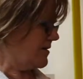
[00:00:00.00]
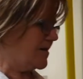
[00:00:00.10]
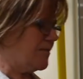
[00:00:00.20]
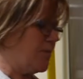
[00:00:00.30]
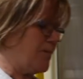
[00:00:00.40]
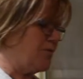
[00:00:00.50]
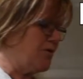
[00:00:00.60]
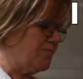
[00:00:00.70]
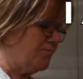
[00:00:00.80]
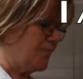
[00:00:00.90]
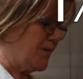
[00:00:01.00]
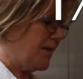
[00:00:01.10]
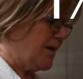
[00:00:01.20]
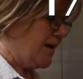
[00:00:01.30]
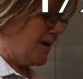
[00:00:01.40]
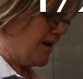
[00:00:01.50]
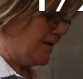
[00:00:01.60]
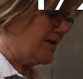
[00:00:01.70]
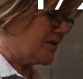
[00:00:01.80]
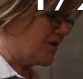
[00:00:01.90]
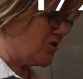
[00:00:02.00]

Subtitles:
some pepper, and this is